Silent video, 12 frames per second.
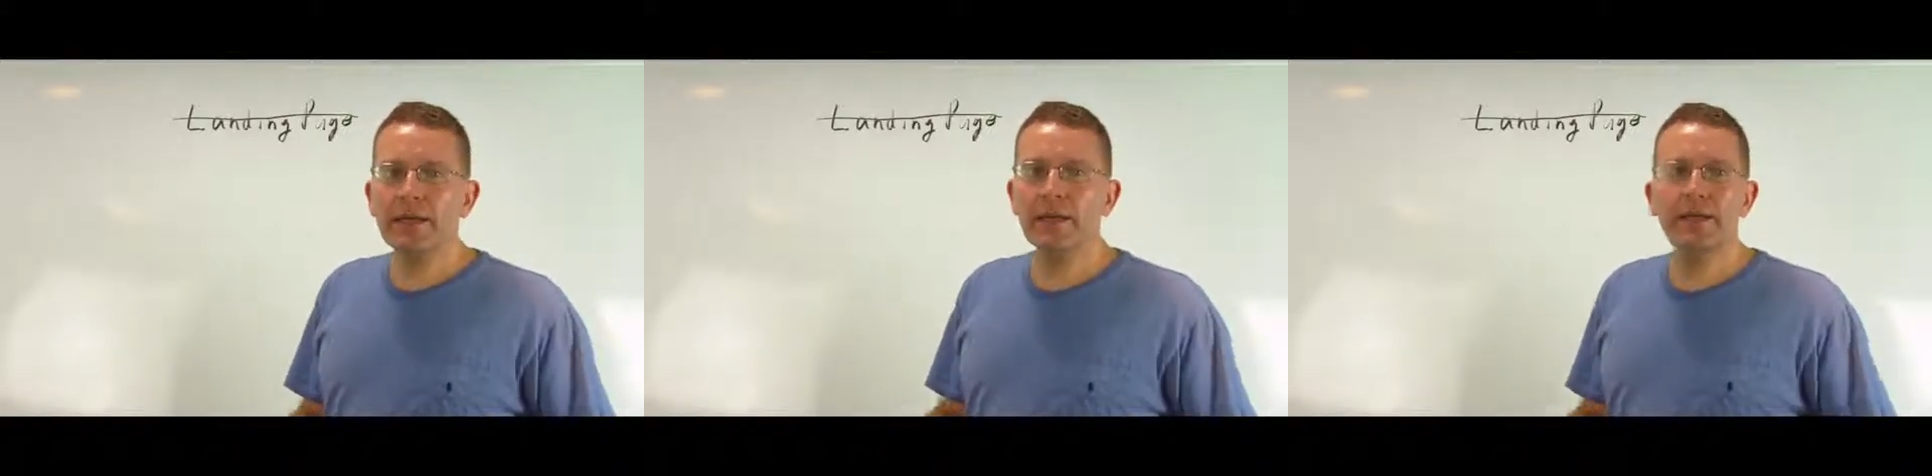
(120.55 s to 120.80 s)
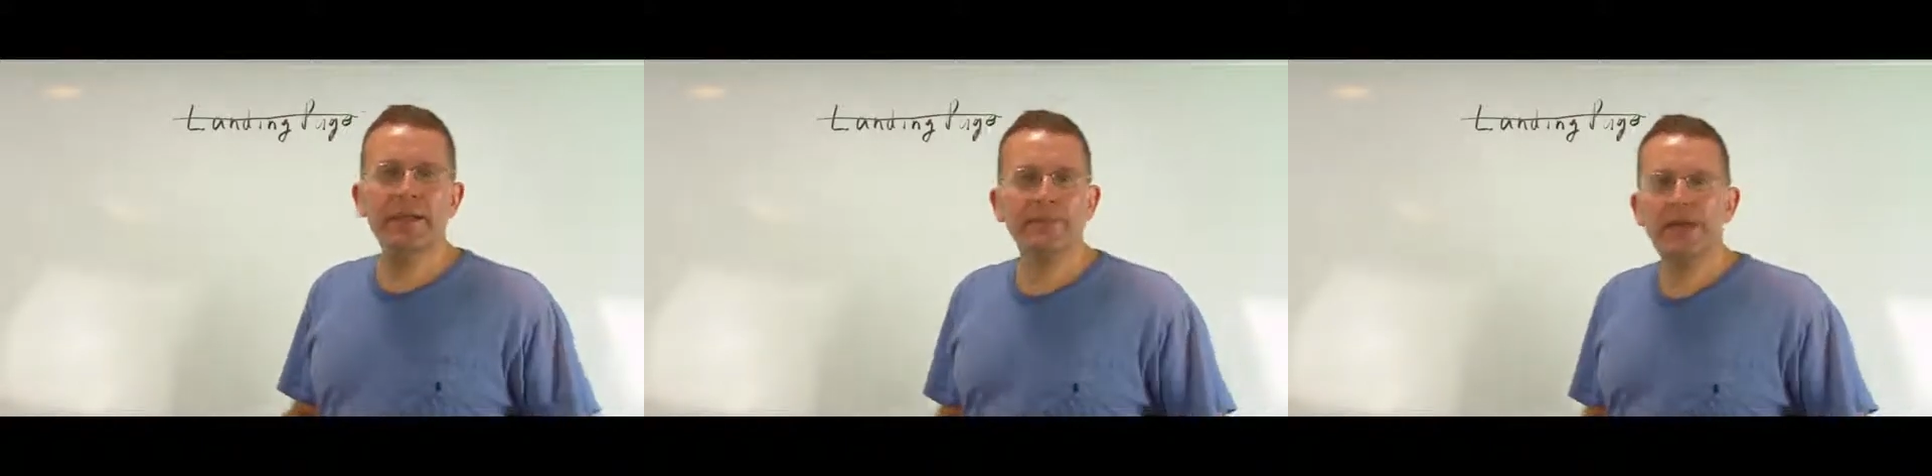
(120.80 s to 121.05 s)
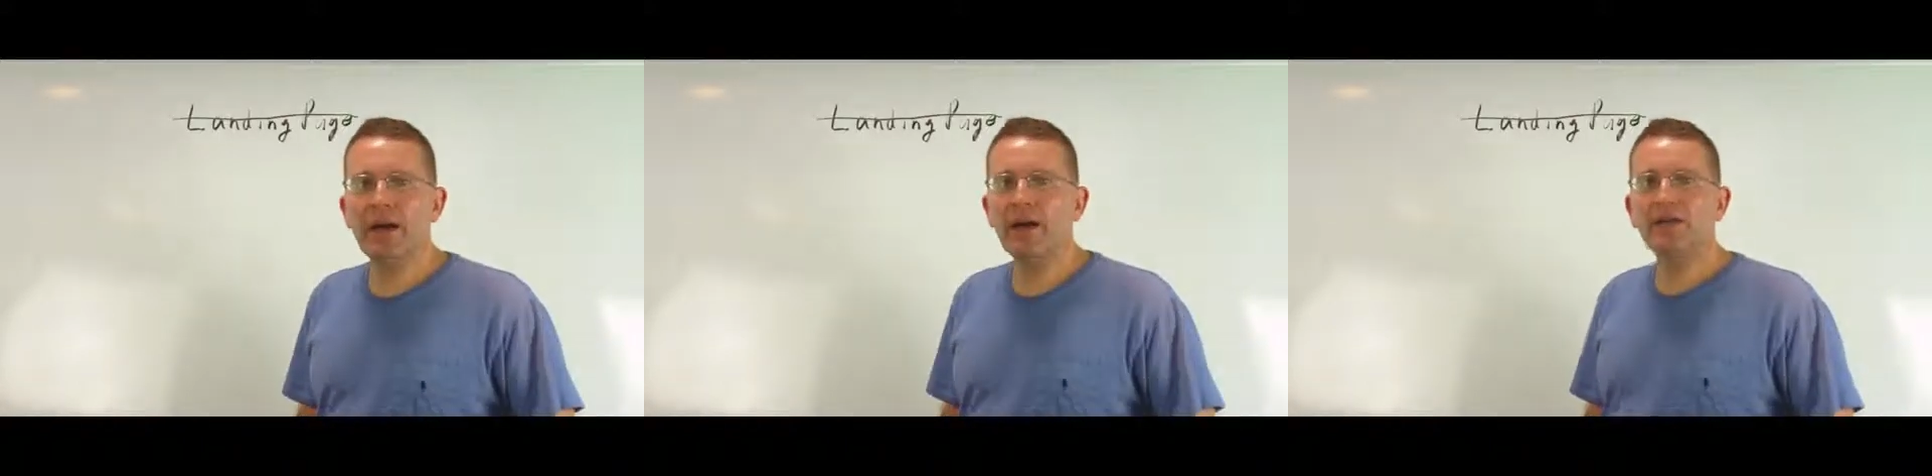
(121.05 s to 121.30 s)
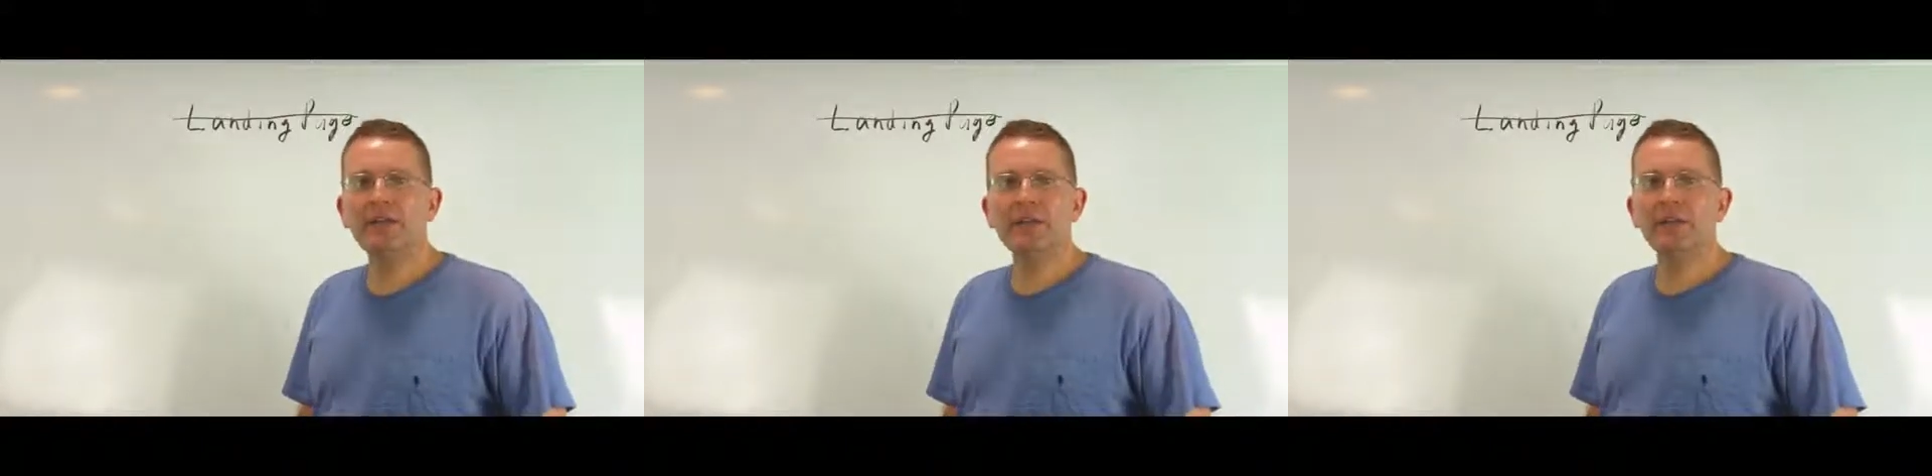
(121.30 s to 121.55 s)
I am
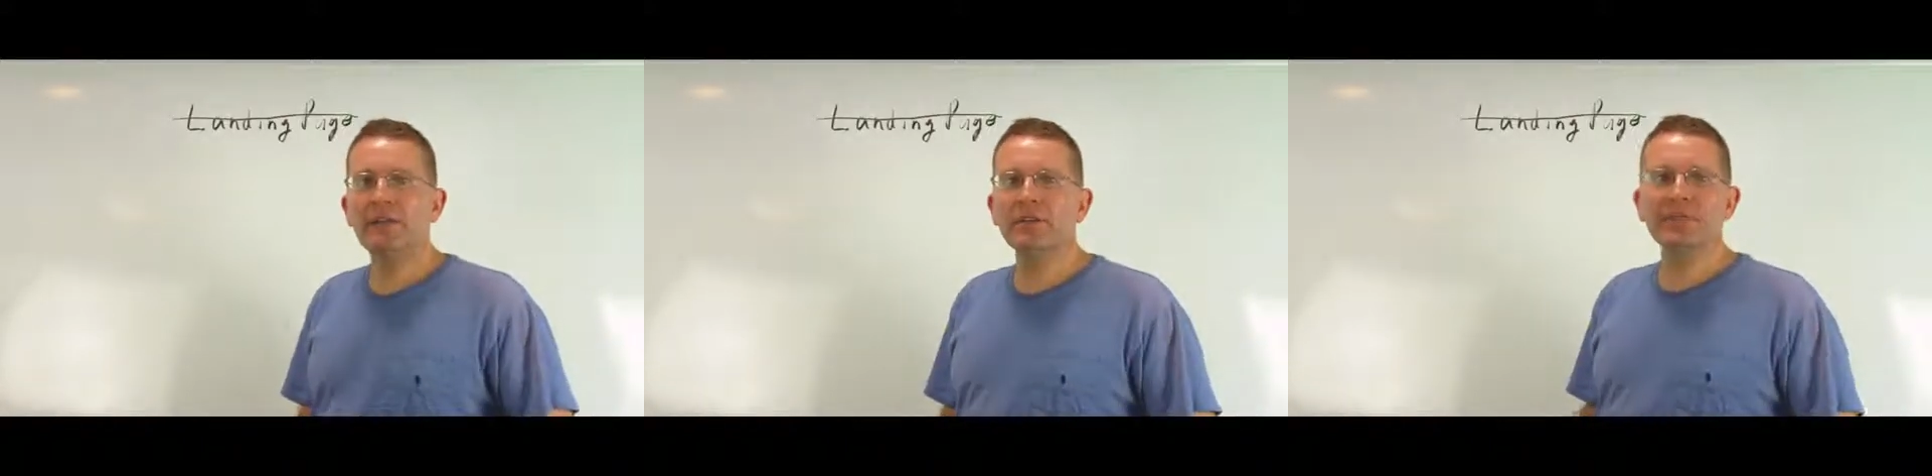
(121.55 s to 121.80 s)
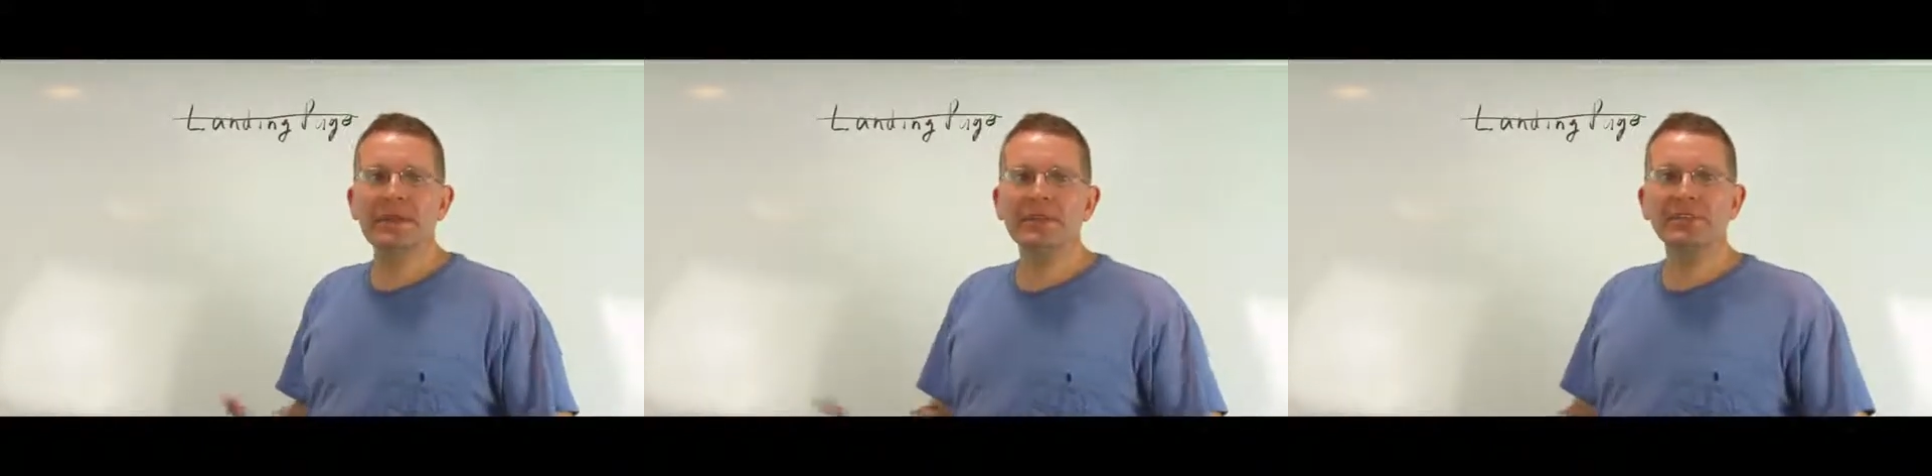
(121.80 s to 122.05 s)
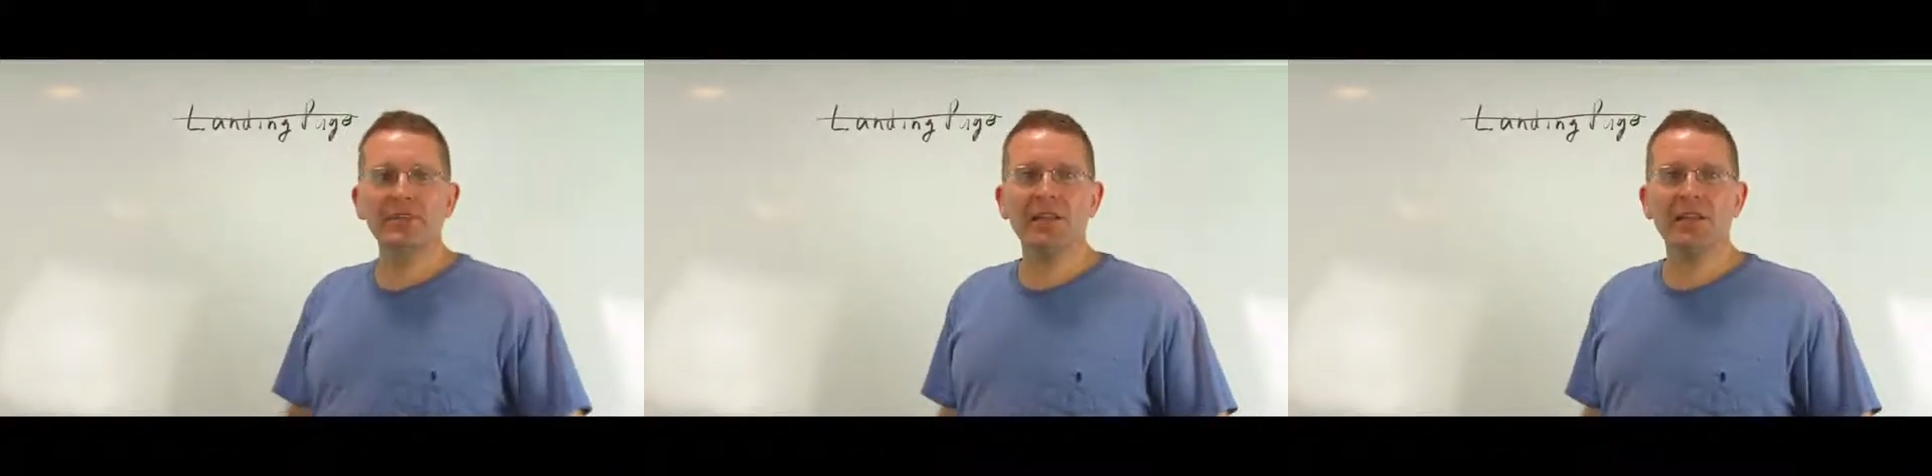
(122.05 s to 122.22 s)
now, then make a